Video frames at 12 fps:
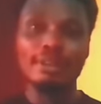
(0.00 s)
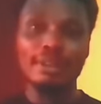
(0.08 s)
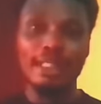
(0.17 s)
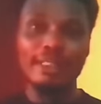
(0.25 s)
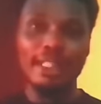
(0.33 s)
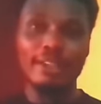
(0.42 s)

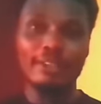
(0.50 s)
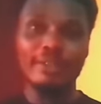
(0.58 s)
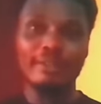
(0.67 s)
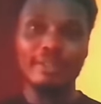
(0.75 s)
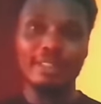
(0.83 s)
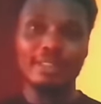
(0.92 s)
that's how you
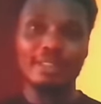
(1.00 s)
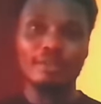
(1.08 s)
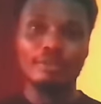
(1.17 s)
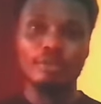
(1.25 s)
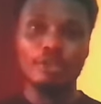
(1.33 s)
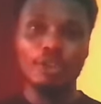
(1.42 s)
do it.
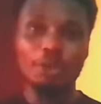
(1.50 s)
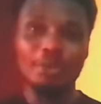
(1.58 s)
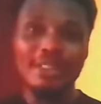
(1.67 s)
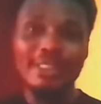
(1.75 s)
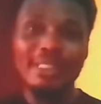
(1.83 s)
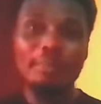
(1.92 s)
You
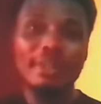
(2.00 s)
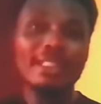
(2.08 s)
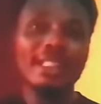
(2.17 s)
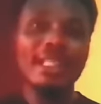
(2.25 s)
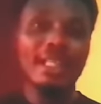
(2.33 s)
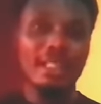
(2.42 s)
sip it
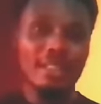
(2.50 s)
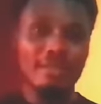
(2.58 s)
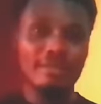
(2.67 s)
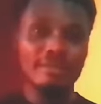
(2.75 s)
in.